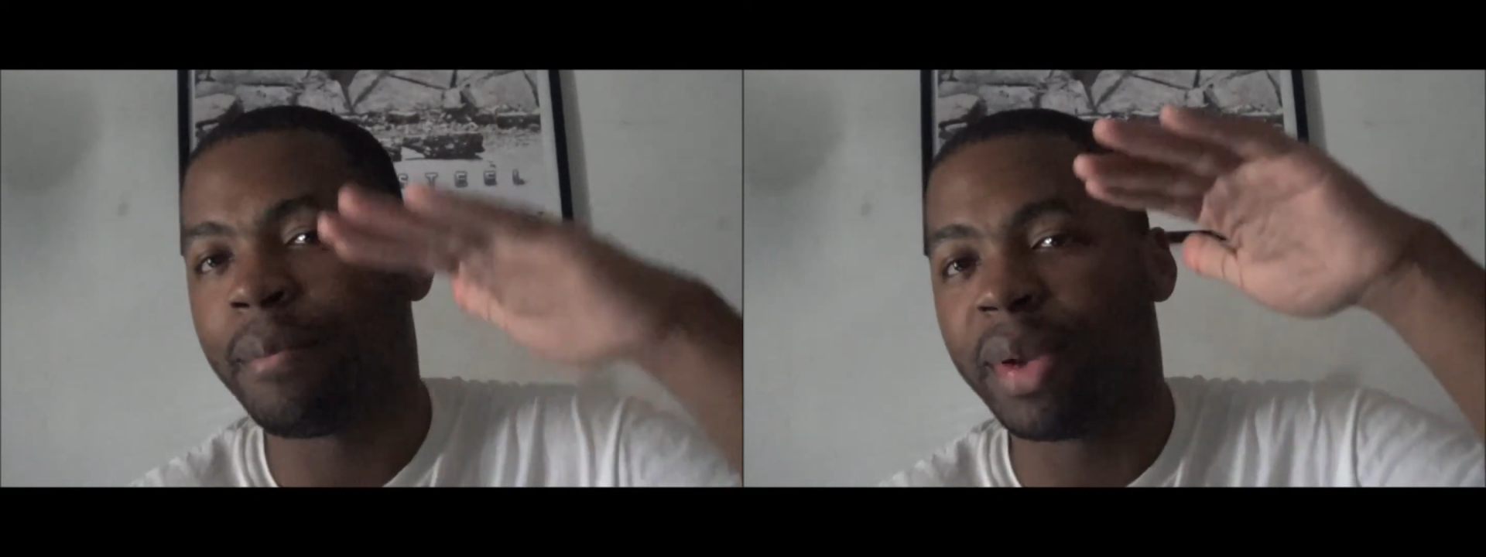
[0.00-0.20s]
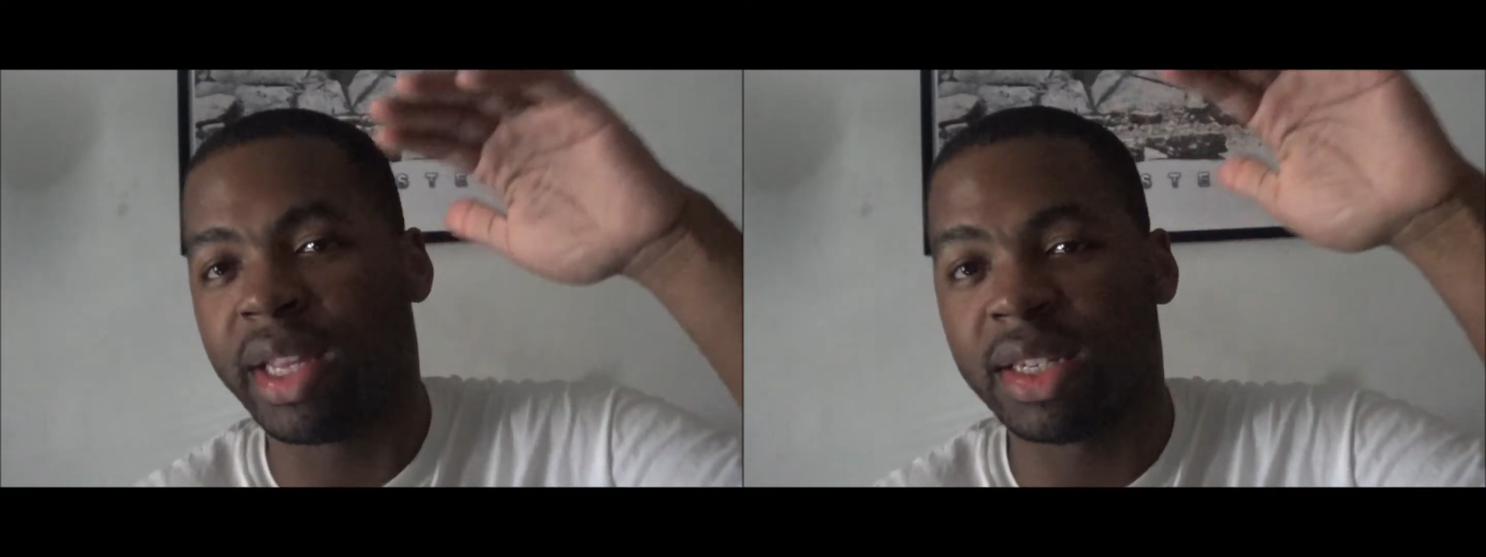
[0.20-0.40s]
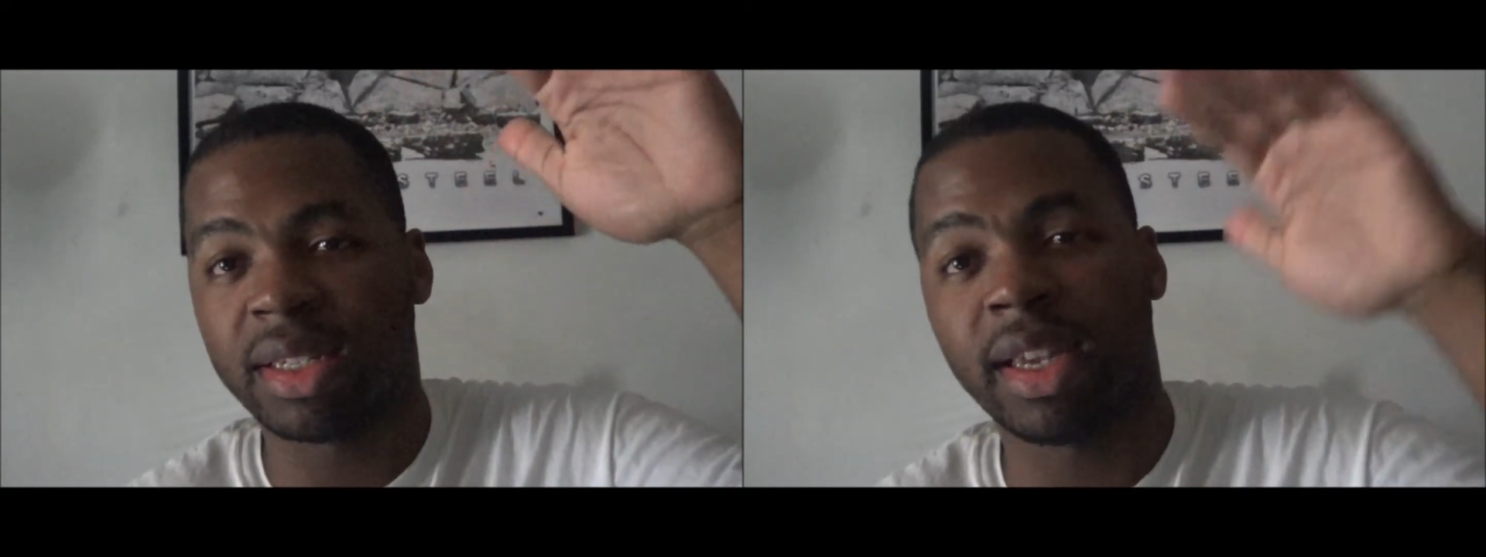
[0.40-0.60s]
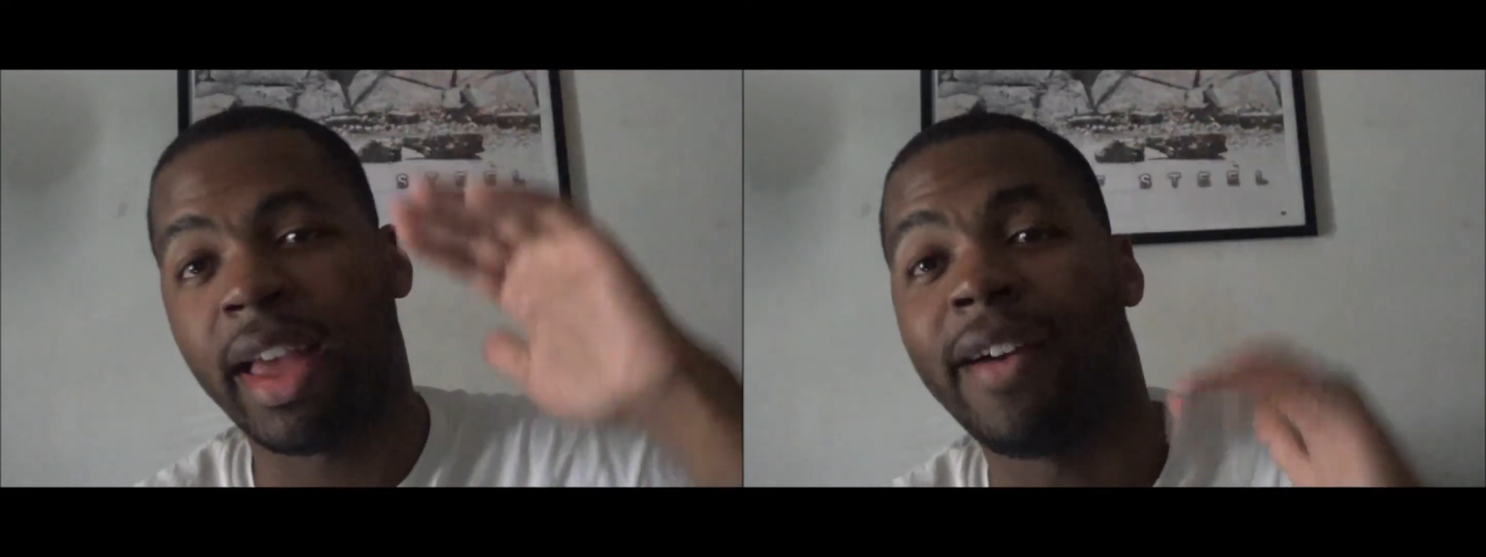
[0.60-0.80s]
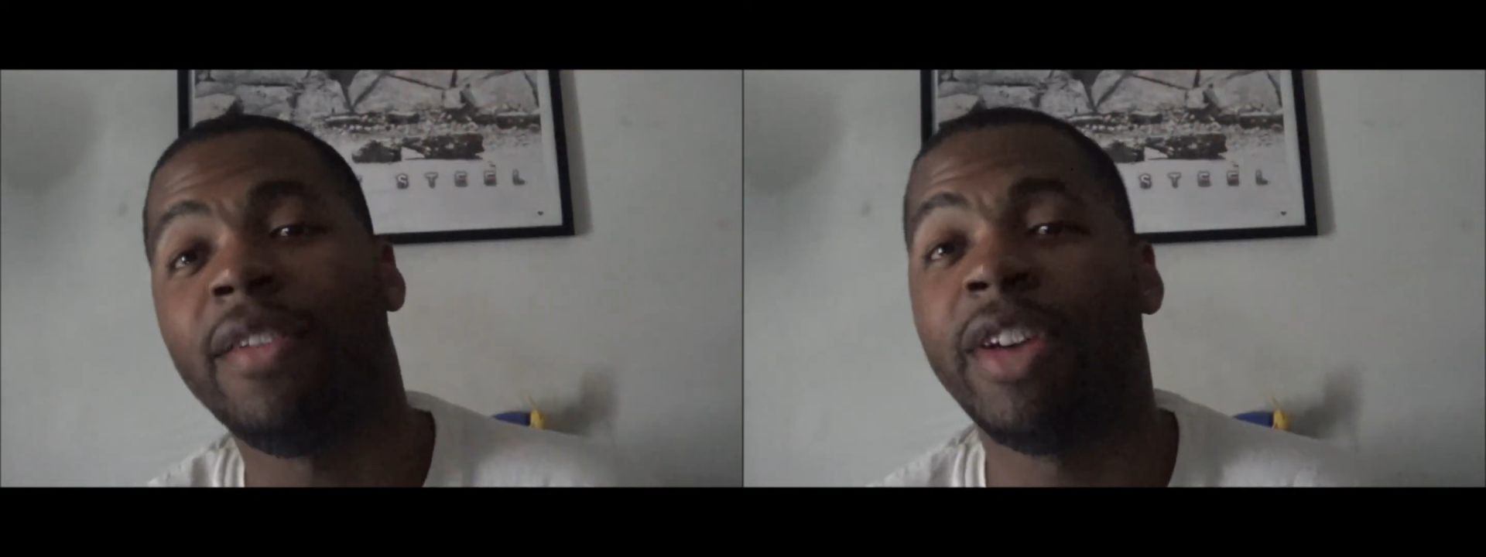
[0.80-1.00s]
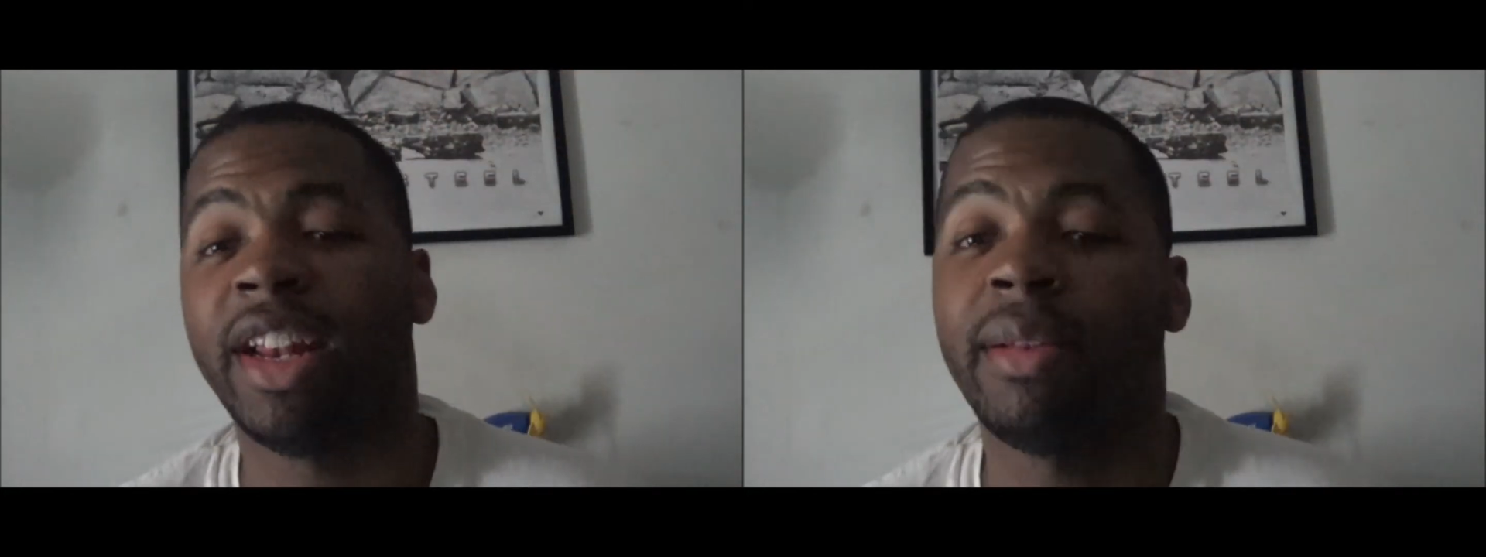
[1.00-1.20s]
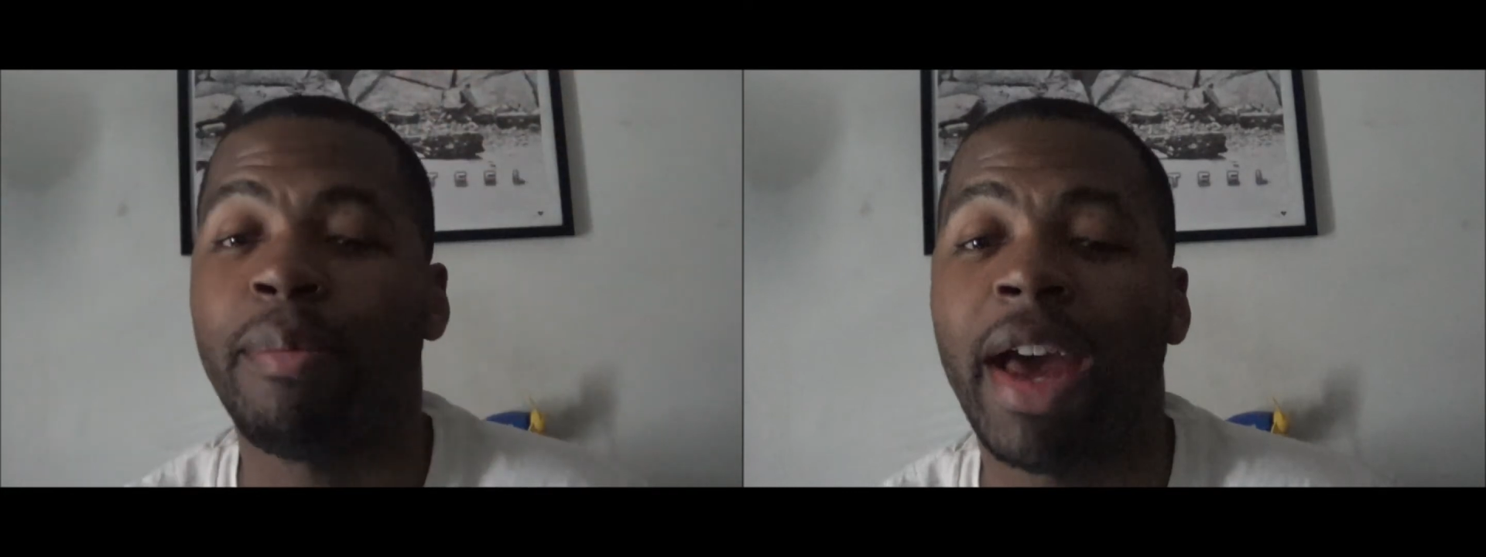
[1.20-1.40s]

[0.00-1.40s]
but this is elevated